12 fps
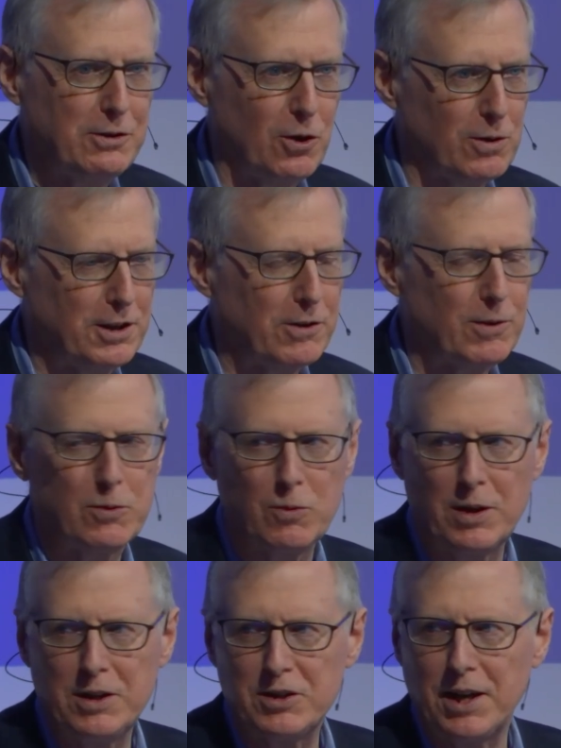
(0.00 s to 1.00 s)
totally agree with
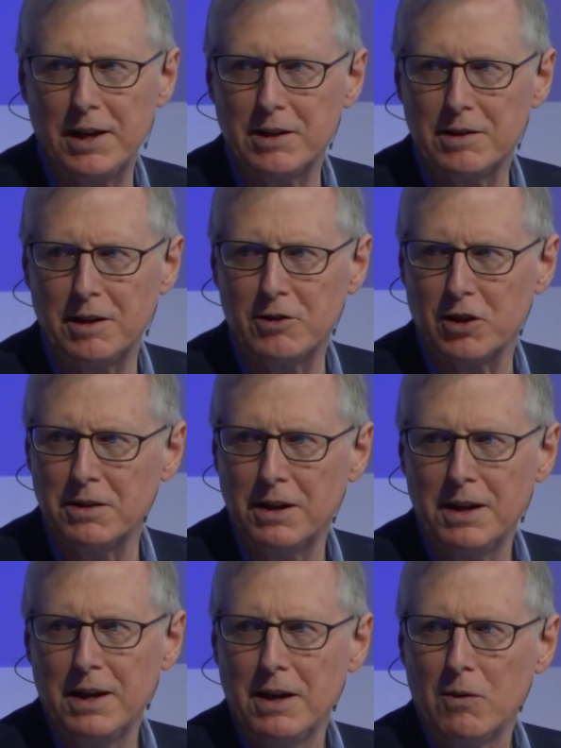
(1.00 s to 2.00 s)
what he's saying, that there's
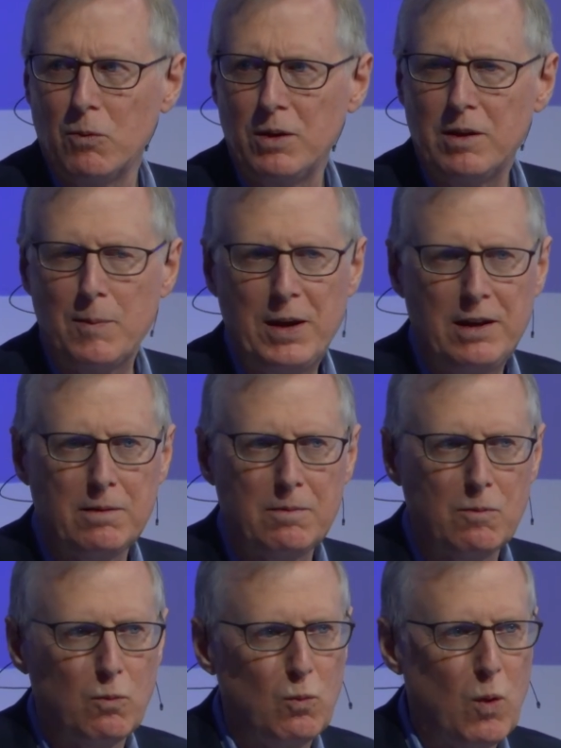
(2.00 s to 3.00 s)

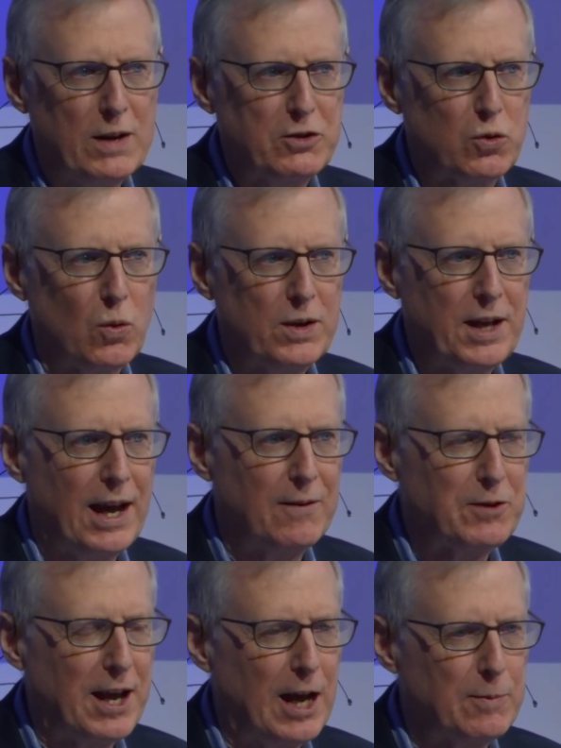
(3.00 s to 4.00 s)
what's going to
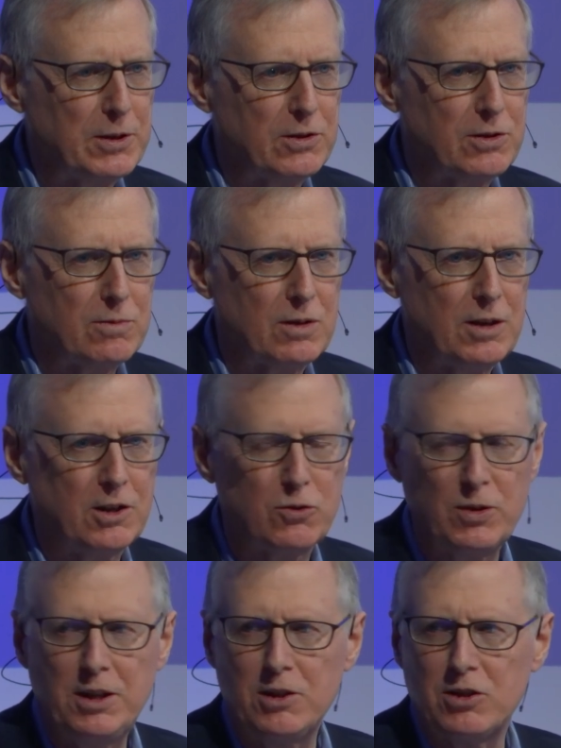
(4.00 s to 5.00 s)
happen is the
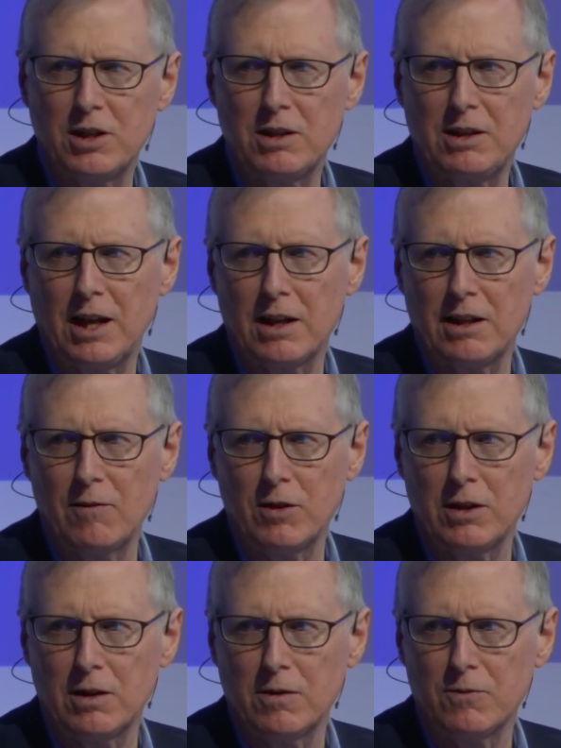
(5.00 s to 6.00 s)
industry needs to get a
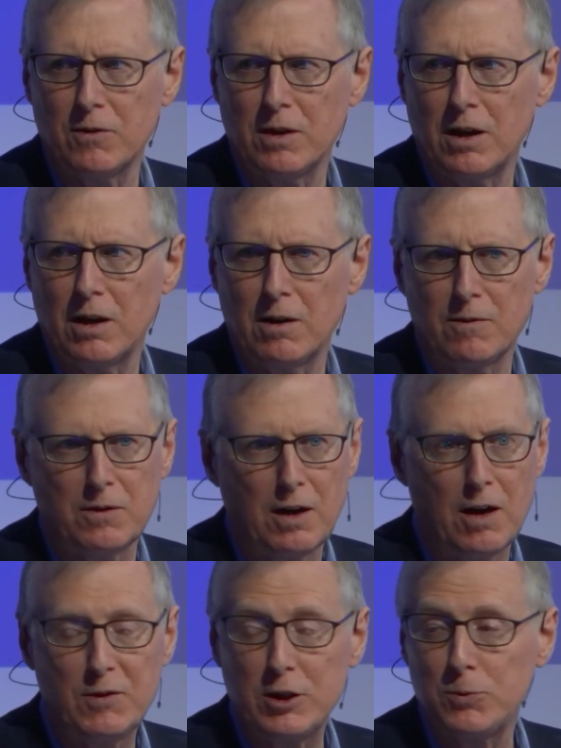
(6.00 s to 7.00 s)
level
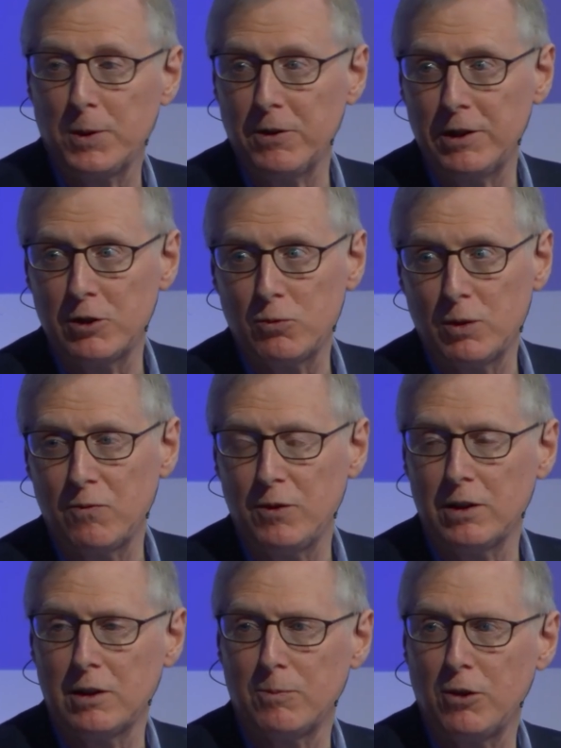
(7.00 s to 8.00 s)
of experience with
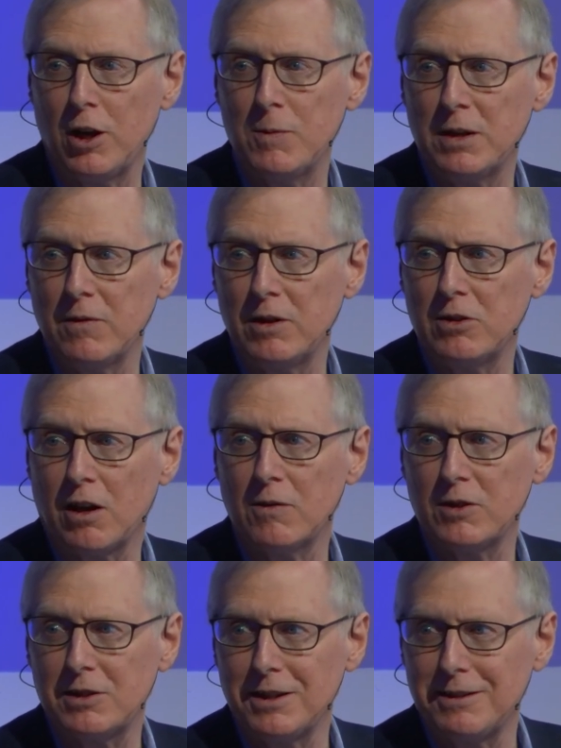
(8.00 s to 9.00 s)
field deployment of these
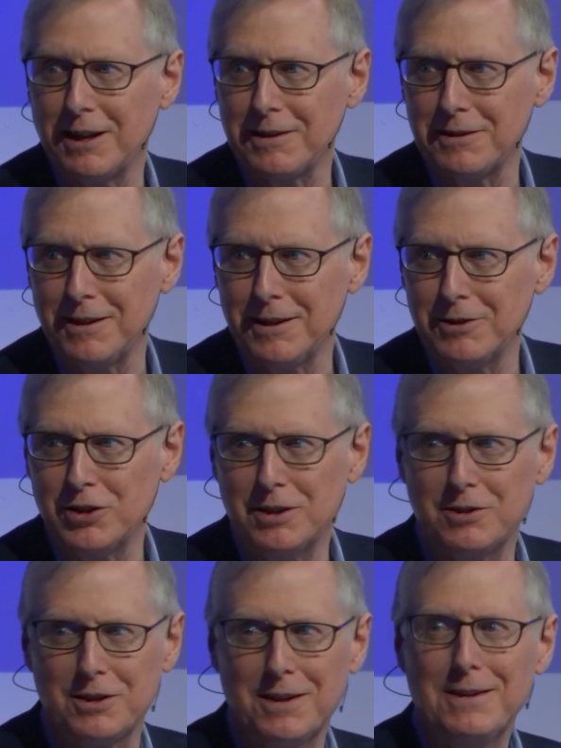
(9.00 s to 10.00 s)
harvesting
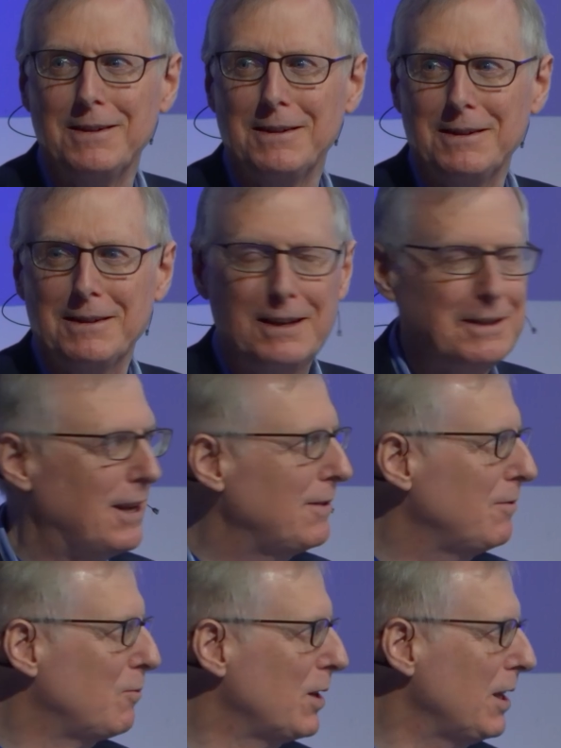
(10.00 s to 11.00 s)
technologies,
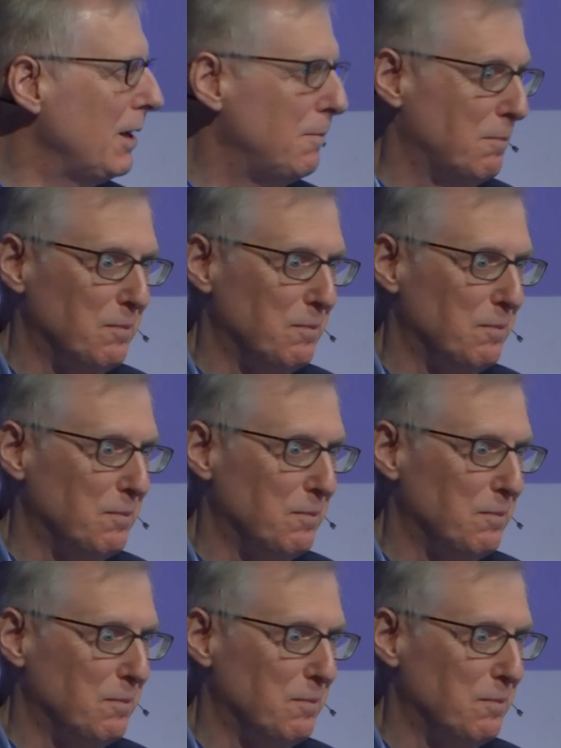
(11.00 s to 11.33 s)
and really